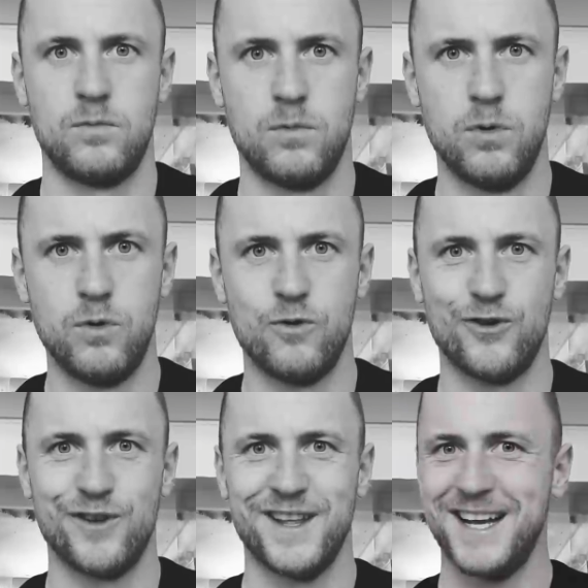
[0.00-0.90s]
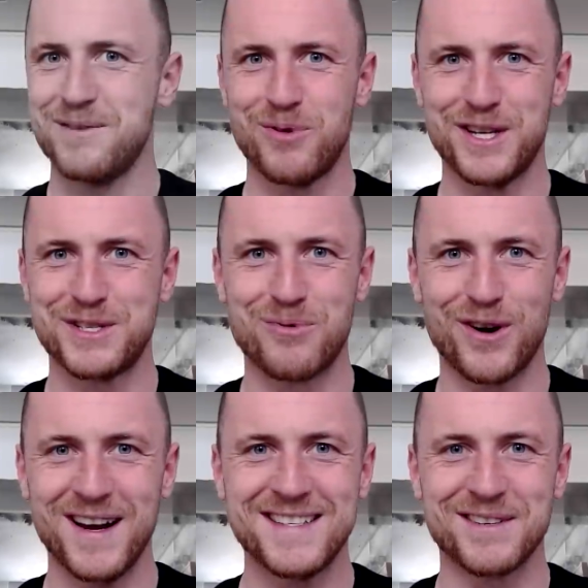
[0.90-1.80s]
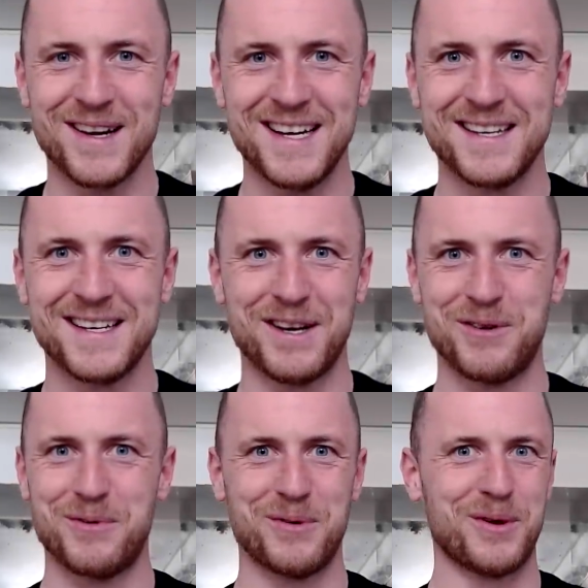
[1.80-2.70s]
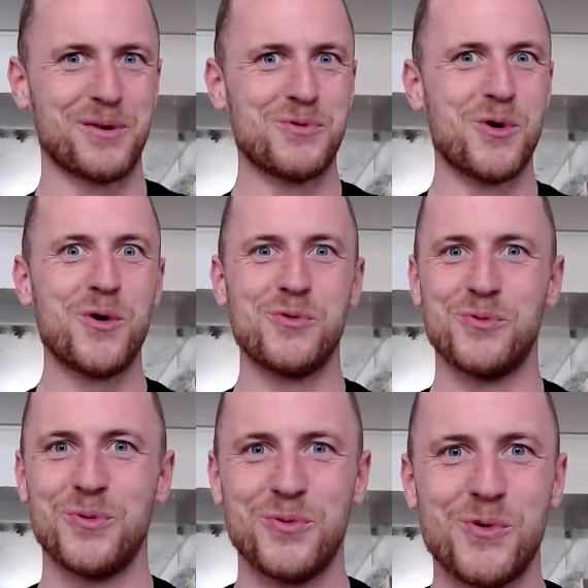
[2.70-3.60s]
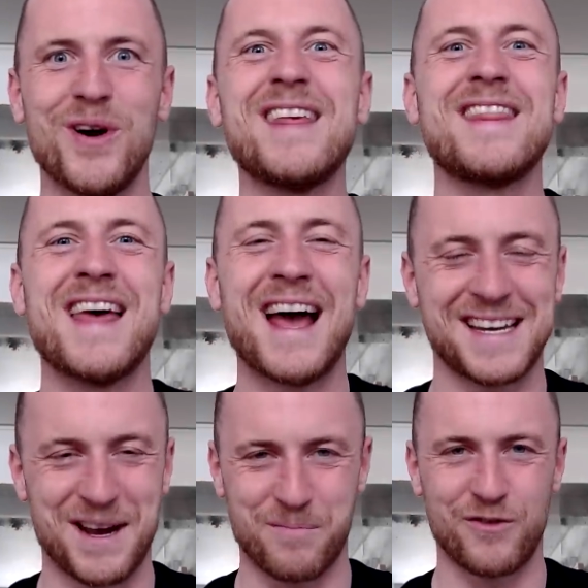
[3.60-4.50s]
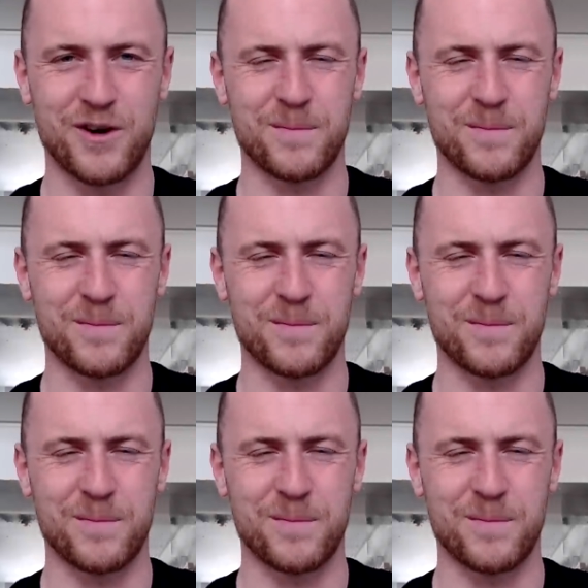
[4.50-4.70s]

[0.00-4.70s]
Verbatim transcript: Whew, that's pretty surprising, right? Now you want to know, where did that come from?